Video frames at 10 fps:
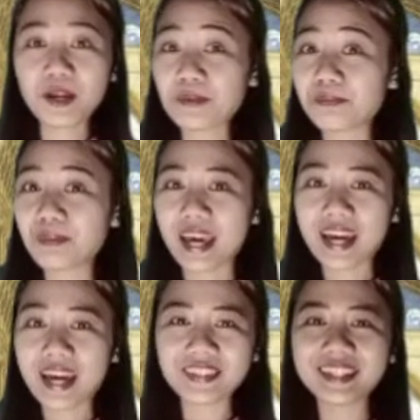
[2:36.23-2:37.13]

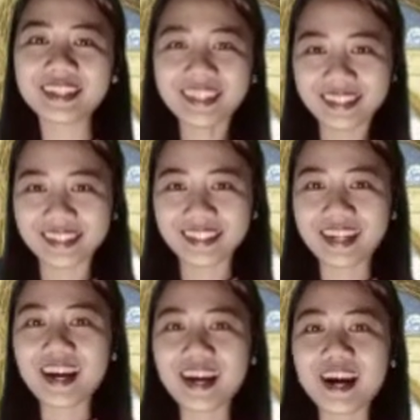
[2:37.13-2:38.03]
Very good.
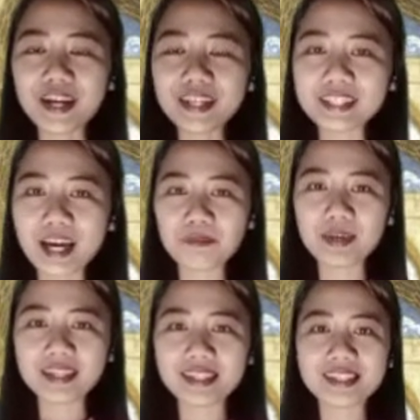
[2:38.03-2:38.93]
Our
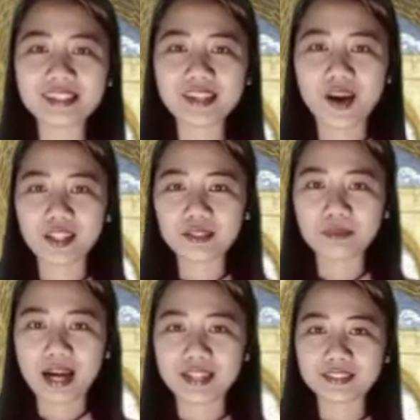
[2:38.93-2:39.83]
topic is all
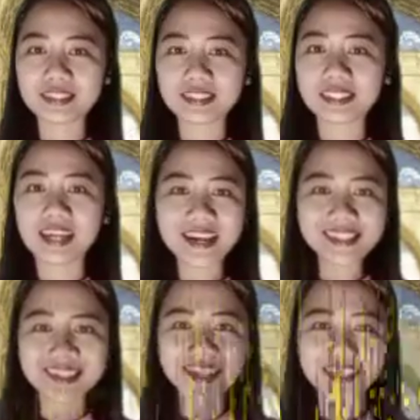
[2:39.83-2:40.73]
about the
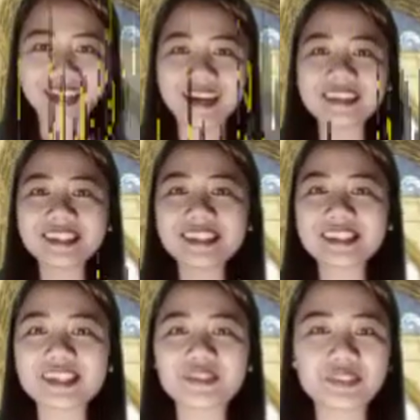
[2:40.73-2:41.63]
arts and artists
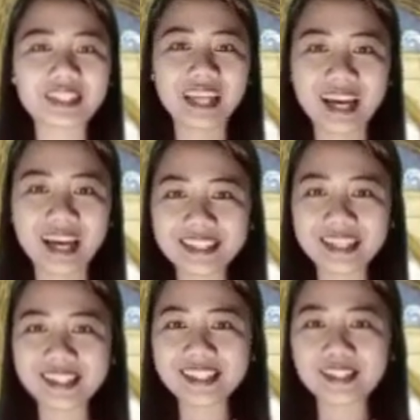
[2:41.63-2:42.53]
of
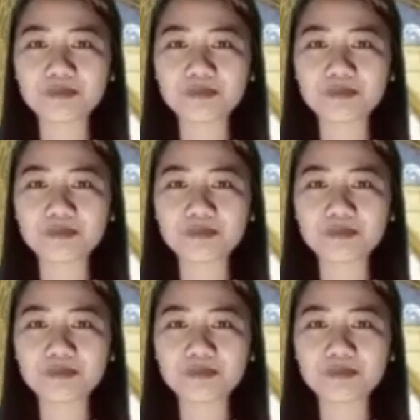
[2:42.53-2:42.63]
Renaissance